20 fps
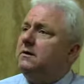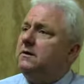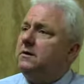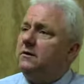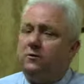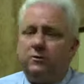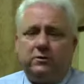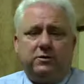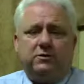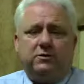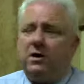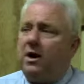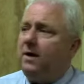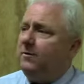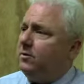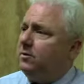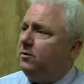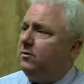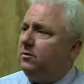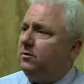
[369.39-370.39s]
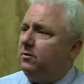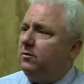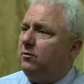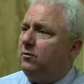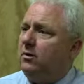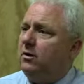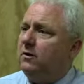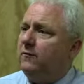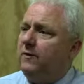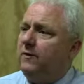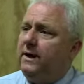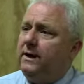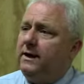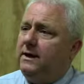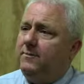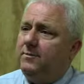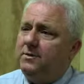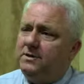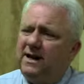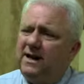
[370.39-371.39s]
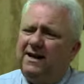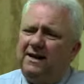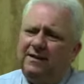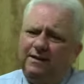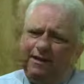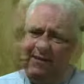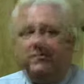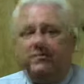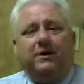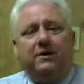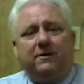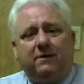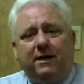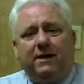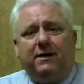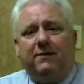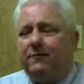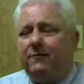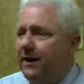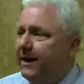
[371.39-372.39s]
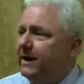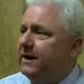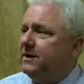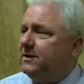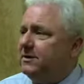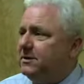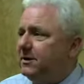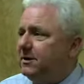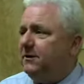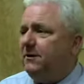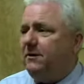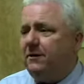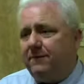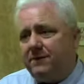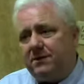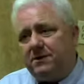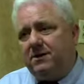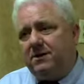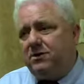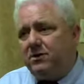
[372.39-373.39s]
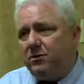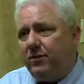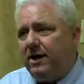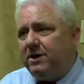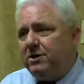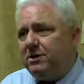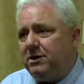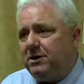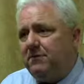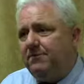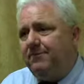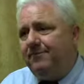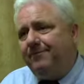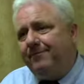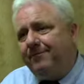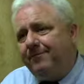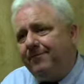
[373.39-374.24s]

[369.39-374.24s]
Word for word: to lose your job, you'll you'll work for 80%, and they're trying to take advantage of, uh, of a situation.